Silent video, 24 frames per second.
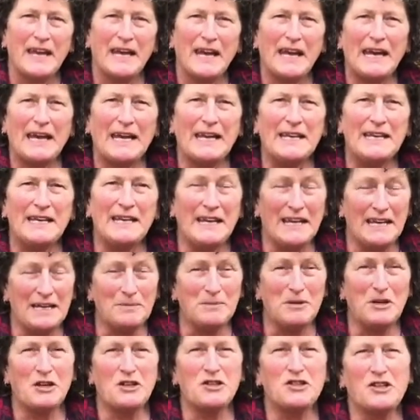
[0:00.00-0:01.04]
And then
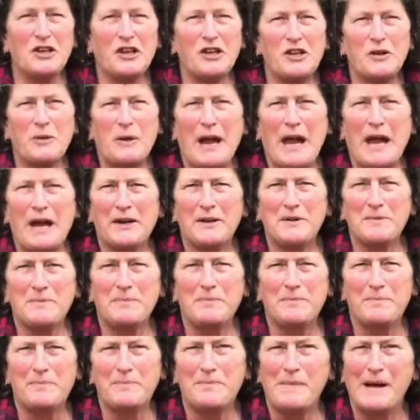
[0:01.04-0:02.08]
I'm going to show you how to
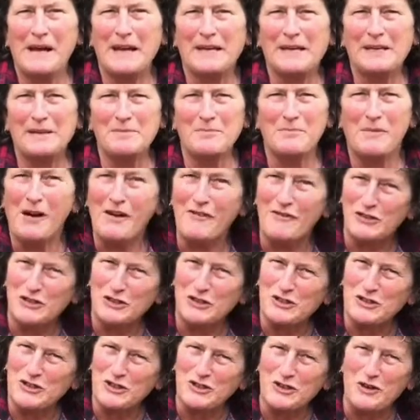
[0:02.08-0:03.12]
make my
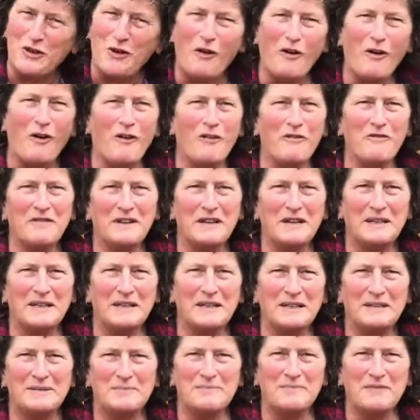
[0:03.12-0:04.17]
version of
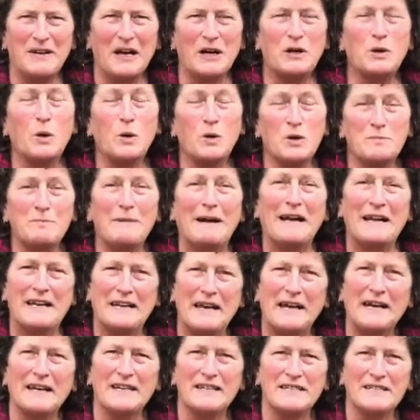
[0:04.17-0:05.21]
a cooked
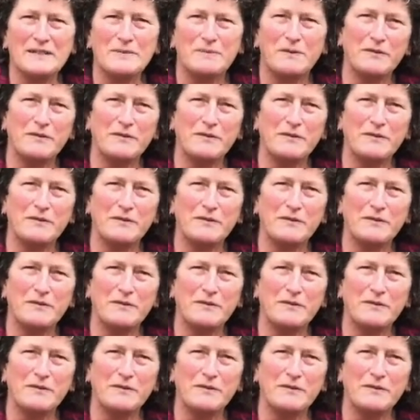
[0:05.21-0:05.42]
mayonnaise.